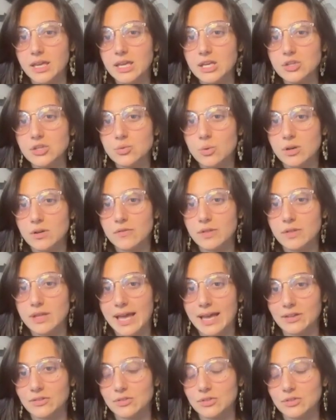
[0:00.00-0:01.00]
each one of the
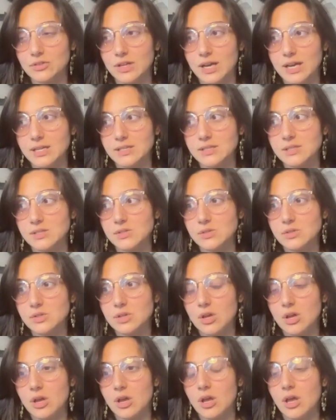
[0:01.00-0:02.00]
exercises,
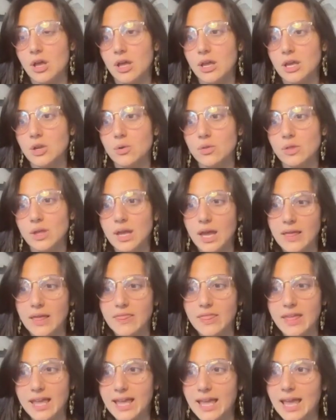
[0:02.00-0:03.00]

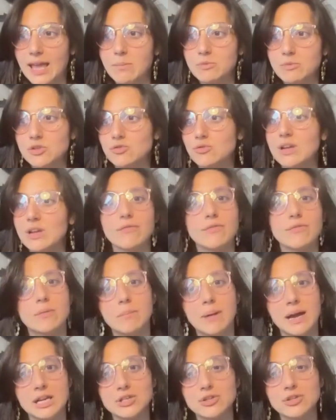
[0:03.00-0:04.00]
they came straight from
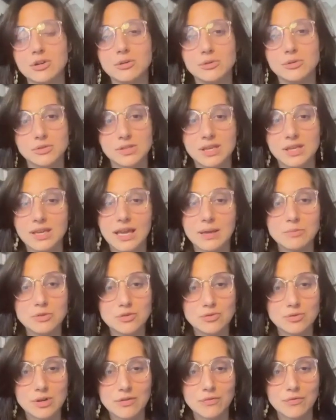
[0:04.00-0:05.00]
my journals. They came
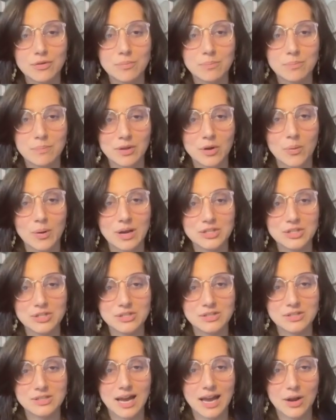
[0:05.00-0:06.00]
straight from the
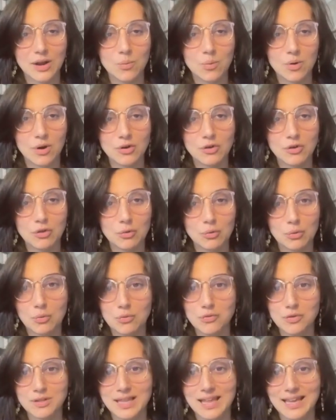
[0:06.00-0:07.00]
questions that I worked through
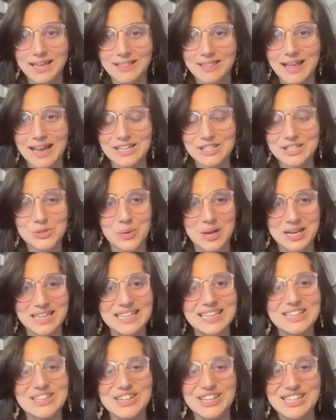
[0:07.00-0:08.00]
over like the last 20
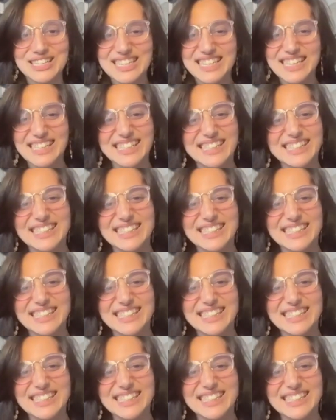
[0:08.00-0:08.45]
years.